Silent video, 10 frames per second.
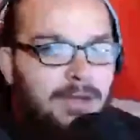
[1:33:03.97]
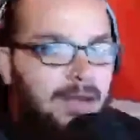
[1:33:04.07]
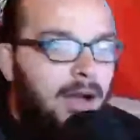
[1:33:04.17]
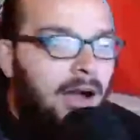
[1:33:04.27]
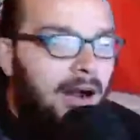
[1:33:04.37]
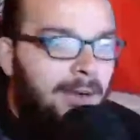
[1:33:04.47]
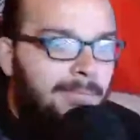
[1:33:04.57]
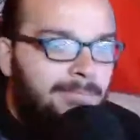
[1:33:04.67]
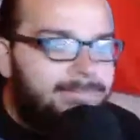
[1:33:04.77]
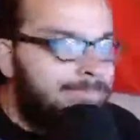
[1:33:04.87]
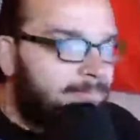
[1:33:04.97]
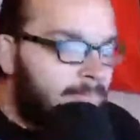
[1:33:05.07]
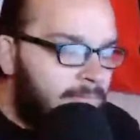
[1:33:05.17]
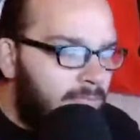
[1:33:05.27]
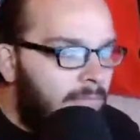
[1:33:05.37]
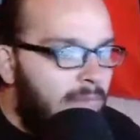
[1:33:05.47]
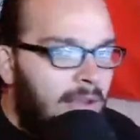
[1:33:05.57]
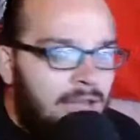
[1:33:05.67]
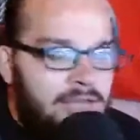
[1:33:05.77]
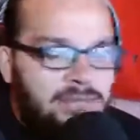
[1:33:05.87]
And
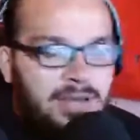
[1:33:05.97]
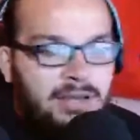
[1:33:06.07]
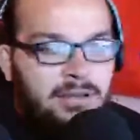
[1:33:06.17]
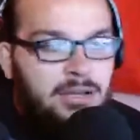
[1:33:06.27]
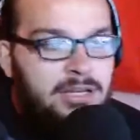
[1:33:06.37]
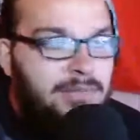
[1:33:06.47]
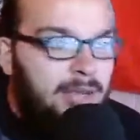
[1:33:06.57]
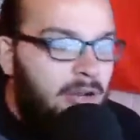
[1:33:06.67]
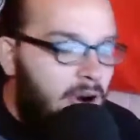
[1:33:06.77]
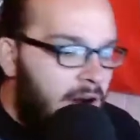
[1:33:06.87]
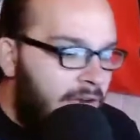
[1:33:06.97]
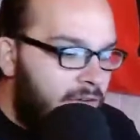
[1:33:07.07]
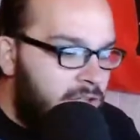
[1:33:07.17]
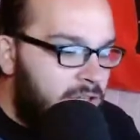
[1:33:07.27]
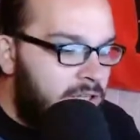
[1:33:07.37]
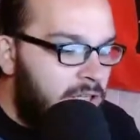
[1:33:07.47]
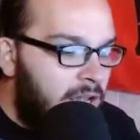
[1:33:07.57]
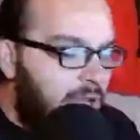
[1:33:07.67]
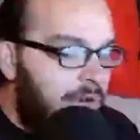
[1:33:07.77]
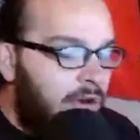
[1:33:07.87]
he's been gone ever since.
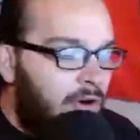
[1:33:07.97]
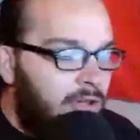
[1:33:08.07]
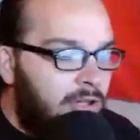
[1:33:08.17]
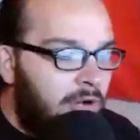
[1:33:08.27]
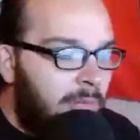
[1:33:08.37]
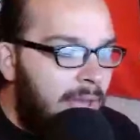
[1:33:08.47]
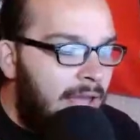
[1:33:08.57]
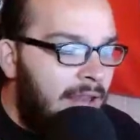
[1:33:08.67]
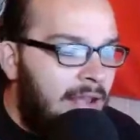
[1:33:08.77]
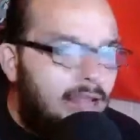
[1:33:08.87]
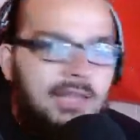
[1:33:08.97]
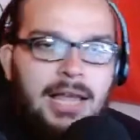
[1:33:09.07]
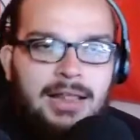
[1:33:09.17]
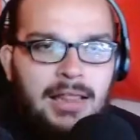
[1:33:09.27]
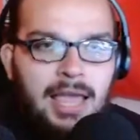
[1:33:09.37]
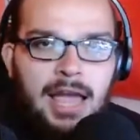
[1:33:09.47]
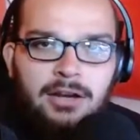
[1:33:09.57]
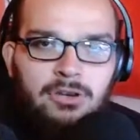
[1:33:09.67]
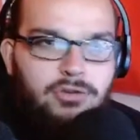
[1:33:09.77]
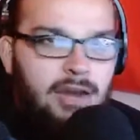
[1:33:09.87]
We heard a little bit that they
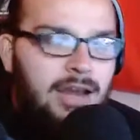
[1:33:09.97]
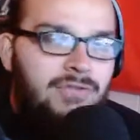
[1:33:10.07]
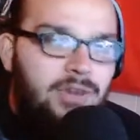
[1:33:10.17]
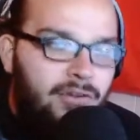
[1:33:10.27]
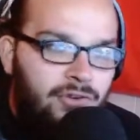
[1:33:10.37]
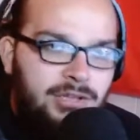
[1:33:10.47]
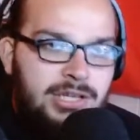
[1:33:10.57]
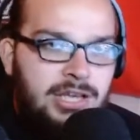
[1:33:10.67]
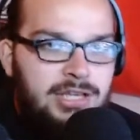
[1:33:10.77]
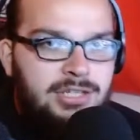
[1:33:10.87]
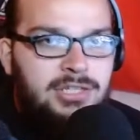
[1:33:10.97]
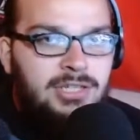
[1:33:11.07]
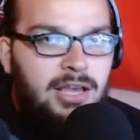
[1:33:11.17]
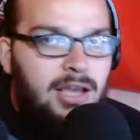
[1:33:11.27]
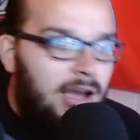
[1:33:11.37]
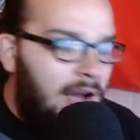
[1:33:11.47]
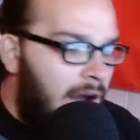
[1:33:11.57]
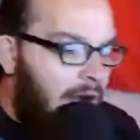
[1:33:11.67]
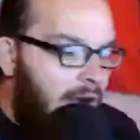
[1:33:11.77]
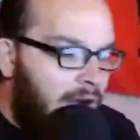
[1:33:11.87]
had creative differences
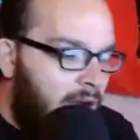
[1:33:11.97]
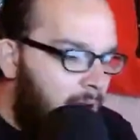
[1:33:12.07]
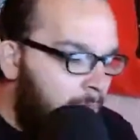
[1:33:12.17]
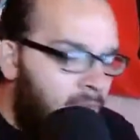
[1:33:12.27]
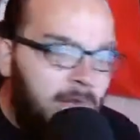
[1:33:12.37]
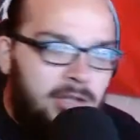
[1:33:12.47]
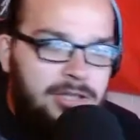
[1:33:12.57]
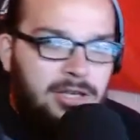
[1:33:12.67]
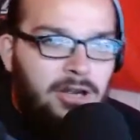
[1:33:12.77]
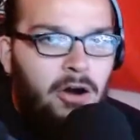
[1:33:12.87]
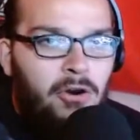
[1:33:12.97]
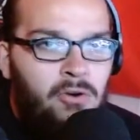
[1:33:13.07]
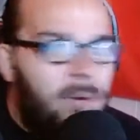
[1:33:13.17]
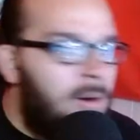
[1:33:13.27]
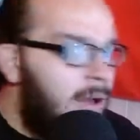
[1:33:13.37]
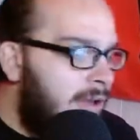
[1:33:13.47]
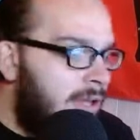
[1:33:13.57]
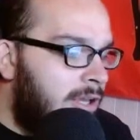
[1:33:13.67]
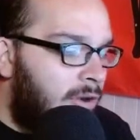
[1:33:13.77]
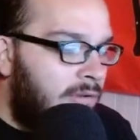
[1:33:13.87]
a couple months ago.
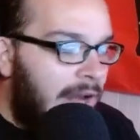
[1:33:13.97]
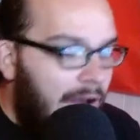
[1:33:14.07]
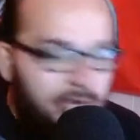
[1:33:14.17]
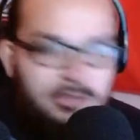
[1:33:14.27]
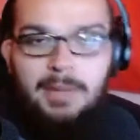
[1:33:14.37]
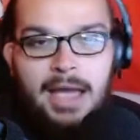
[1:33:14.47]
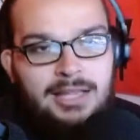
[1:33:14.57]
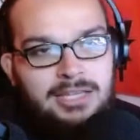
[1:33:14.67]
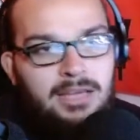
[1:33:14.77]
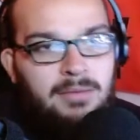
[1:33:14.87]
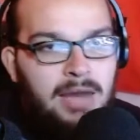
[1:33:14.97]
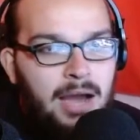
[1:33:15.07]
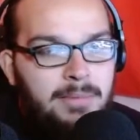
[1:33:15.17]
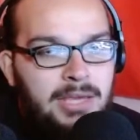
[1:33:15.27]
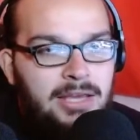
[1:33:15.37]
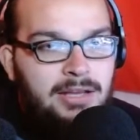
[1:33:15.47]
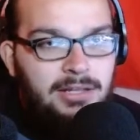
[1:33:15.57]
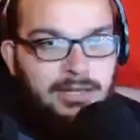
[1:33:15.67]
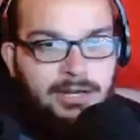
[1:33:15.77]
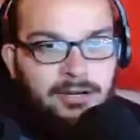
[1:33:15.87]
Now it's back to him not being
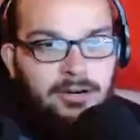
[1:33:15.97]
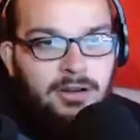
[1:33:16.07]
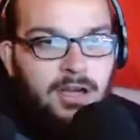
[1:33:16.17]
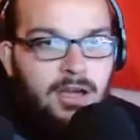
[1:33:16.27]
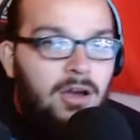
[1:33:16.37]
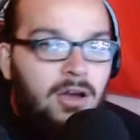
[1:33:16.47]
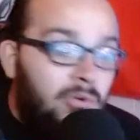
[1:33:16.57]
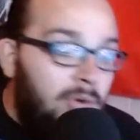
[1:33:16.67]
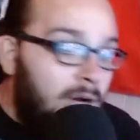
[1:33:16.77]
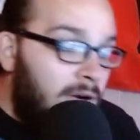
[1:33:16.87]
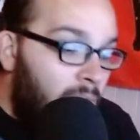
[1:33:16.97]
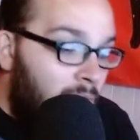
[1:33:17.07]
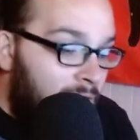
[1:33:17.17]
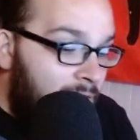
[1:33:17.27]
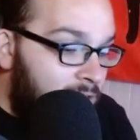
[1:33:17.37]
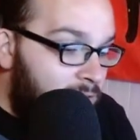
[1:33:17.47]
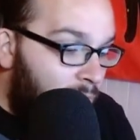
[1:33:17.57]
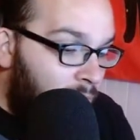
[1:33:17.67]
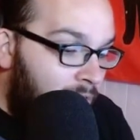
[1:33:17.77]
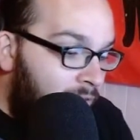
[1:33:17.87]
cleared. We don't know what it is,
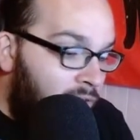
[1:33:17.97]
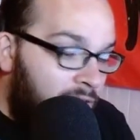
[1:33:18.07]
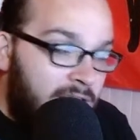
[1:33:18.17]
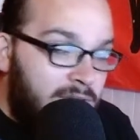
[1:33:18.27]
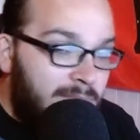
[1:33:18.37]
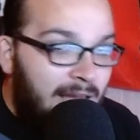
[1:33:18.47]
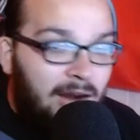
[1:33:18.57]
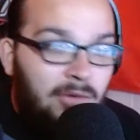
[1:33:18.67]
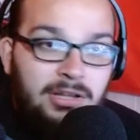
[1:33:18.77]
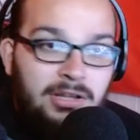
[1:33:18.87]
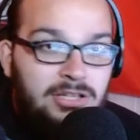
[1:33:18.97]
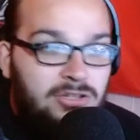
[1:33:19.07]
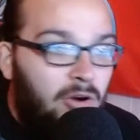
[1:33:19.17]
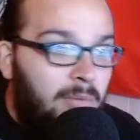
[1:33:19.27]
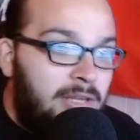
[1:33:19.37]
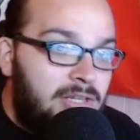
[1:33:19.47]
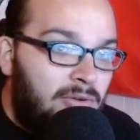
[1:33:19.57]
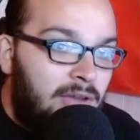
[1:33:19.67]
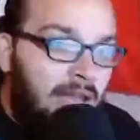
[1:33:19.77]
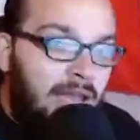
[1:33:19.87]
but whatever it is, man, I really just hope he's
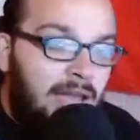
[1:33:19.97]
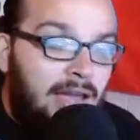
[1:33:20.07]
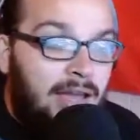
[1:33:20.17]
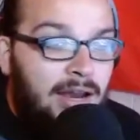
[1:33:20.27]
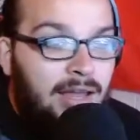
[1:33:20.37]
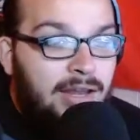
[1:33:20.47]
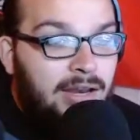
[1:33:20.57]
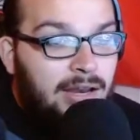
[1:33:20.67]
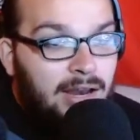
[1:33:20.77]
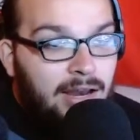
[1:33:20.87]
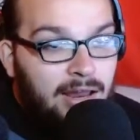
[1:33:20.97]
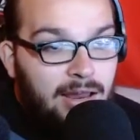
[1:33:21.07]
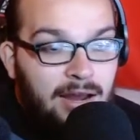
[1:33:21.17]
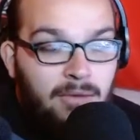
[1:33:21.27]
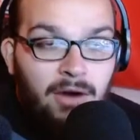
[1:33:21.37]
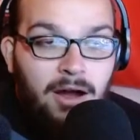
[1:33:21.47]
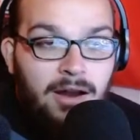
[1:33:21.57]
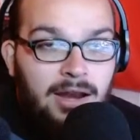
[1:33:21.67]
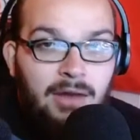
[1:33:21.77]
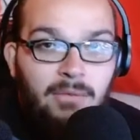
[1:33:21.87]
okay, and I
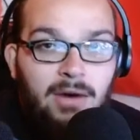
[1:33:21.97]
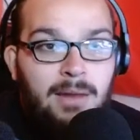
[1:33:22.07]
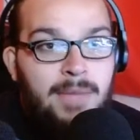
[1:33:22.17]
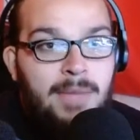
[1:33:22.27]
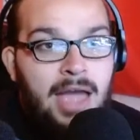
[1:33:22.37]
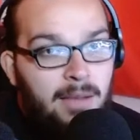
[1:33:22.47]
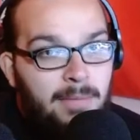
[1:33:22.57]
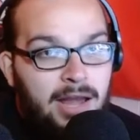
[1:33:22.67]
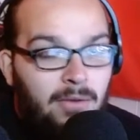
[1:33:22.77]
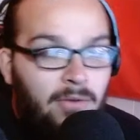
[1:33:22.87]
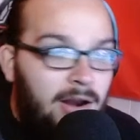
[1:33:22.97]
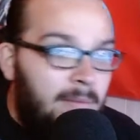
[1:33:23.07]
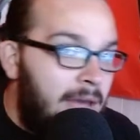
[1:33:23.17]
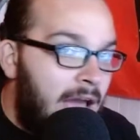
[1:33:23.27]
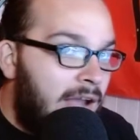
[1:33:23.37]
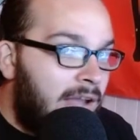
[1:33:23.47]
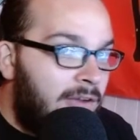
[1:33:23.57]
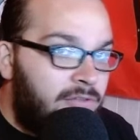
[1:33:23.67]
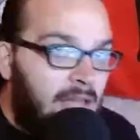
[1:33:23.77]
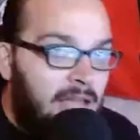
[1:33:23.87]
want him back, man. I want him back
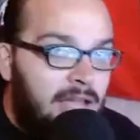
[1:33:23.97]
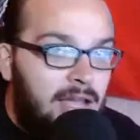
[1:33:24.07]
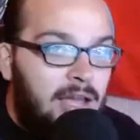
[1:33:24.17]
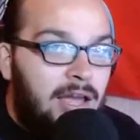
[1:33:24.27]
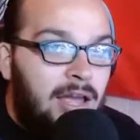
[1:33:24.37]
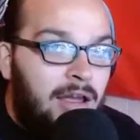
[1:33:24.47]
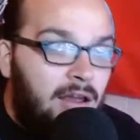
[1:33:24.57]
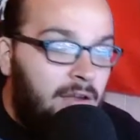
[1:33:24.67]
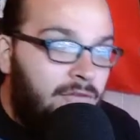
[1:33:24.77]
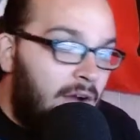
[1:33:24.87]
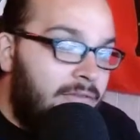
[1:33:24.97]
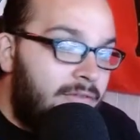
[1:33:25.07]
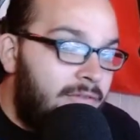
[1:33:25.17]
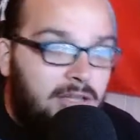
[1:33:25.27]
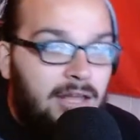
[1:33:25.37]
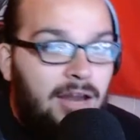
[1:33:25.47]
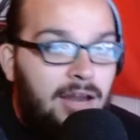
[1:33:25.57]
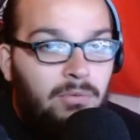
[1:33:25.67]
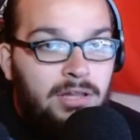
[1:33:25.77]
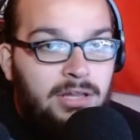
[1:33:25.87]
if obviously they
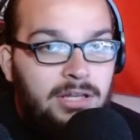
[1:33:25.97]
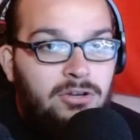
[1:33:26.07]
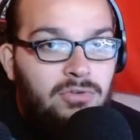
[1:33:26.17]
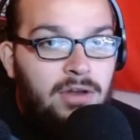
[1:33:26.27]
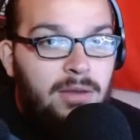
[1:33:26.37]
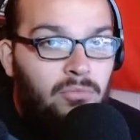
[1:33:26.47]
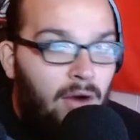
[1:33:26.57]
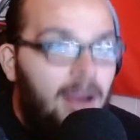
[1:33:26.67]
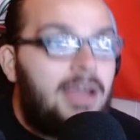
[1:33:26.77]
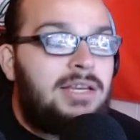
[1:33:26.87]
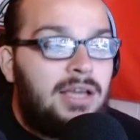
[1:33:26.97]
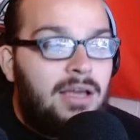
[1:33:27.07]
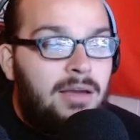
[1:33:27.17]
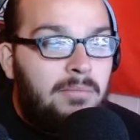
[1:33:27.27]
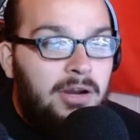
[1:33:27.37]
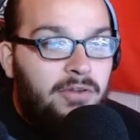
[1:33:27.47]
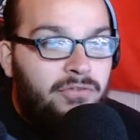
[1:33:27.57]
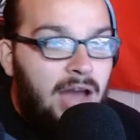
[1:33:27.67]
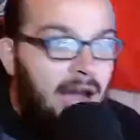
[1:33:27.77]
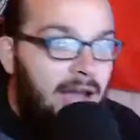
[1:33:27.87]
are willing to do him right, but
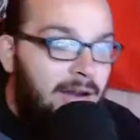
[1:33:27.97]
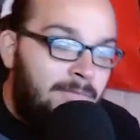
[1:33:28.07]
if not,